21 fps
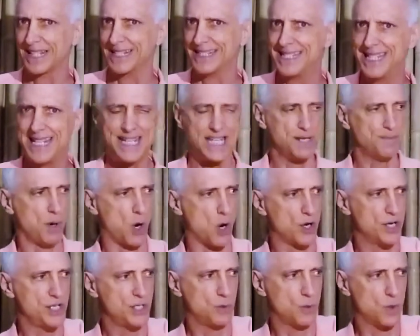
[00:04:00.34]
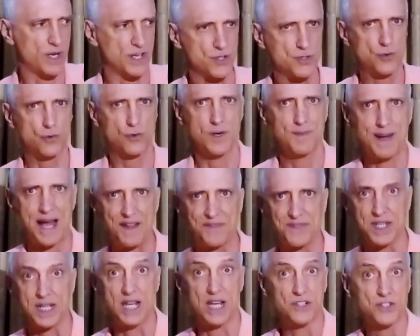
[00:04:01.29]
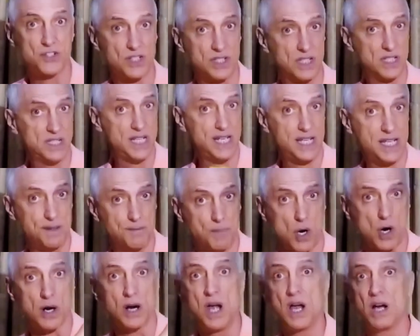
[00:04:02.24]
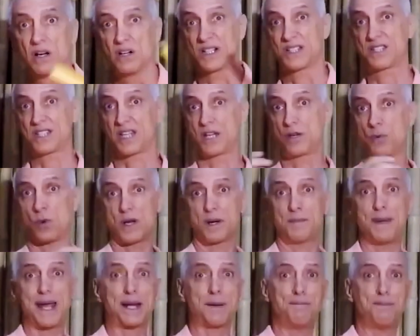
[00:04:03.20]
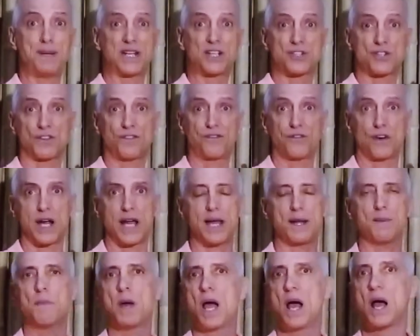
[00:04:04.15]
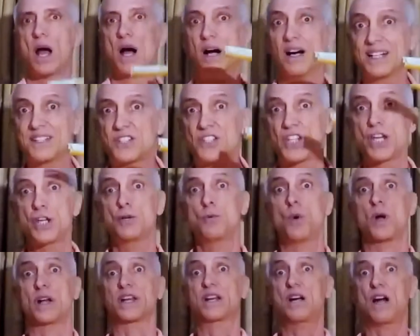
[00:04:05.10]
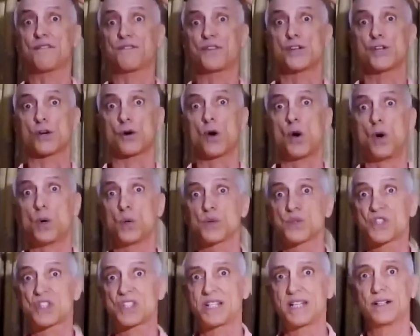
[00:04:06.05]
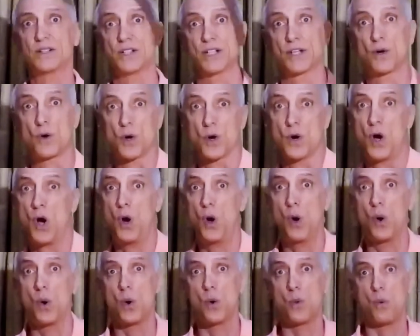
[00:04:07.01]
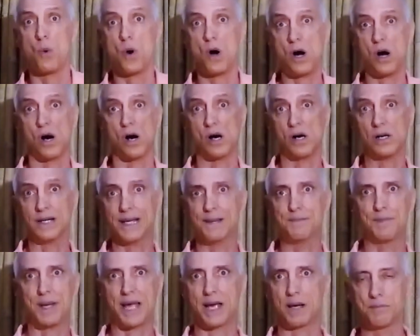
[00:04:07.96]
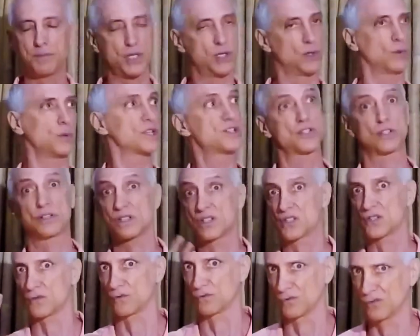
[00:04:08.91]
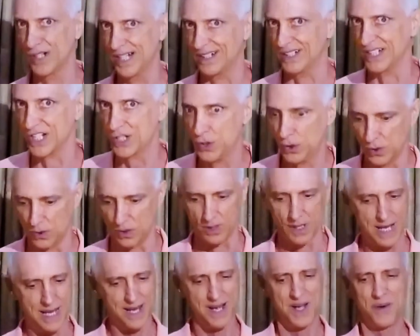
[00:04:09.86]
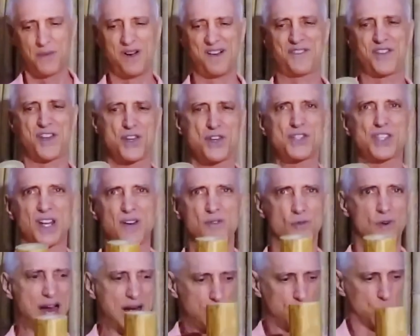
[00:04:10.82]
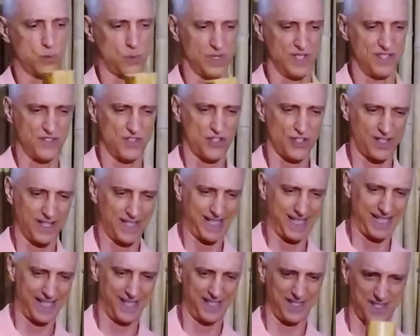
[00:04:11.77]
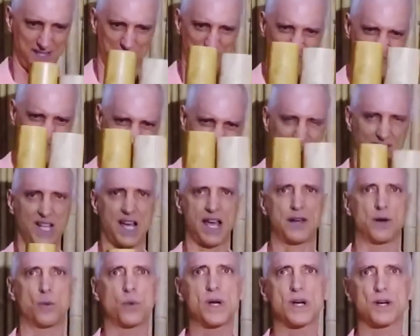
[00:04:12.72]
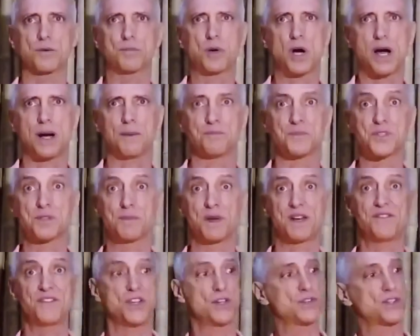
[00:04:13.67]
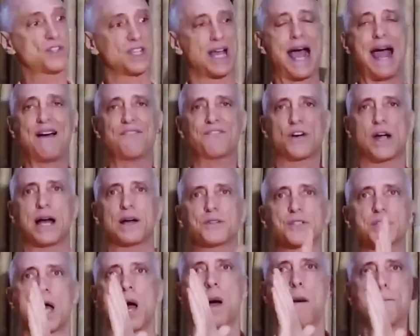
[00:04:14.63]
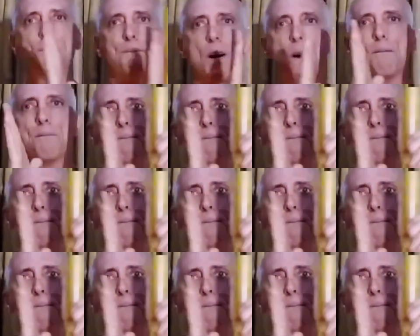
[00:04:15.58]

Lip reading: a tiki bar and you want to trim out the edge of the tiki bar. Let's say you want to make a picture frame. Let's say you want to cover your whole ceiling or a whole wall in bamboo, which looks really cool. Well, if you're using round ones, you're going to get into kind of weird problems. But if you use the half rounds, bump,